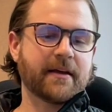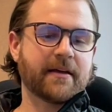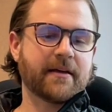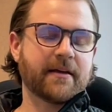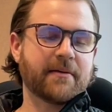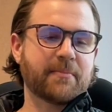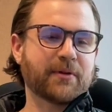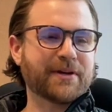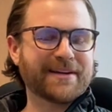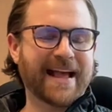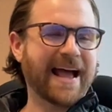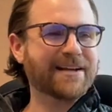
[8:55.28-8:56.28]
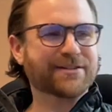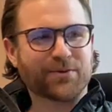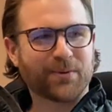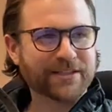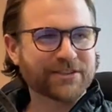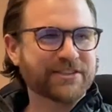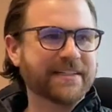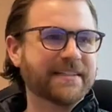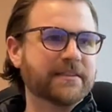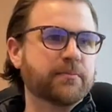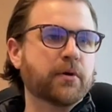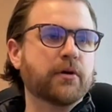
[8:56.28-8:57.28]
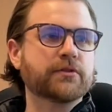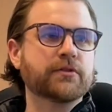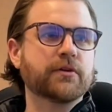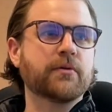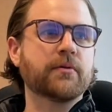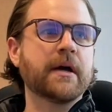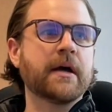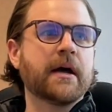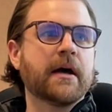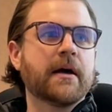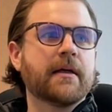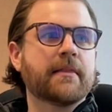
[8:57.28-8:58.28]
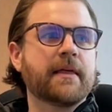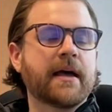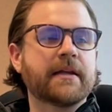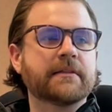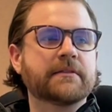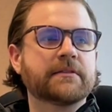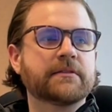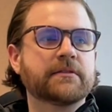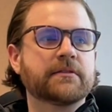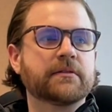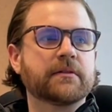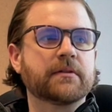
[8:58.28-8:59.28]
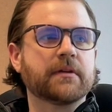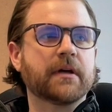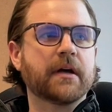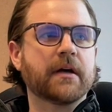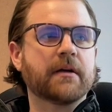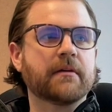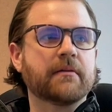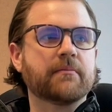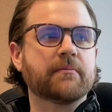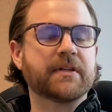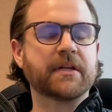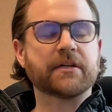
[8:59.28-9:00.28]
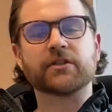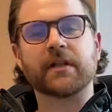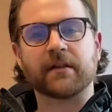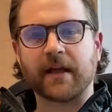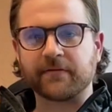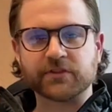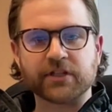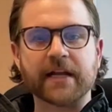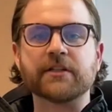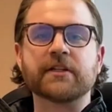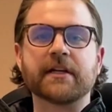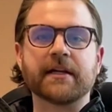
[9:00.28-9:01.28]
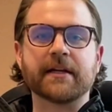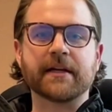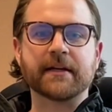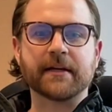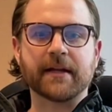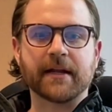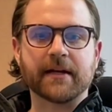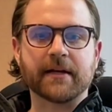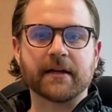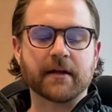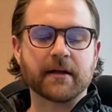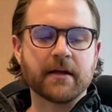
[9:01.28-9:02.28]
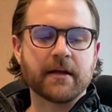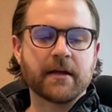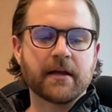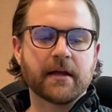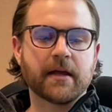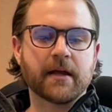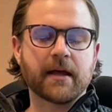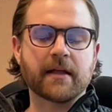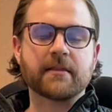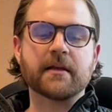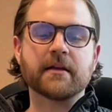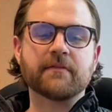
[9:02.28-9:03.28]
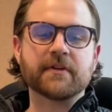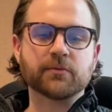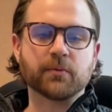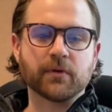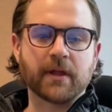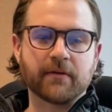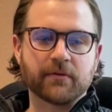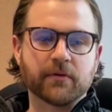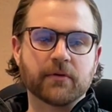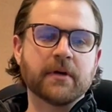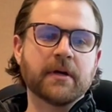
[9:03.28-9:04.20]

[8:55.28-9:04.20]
ability to ask questions, but also that it's potentially life-changing and at the individual level.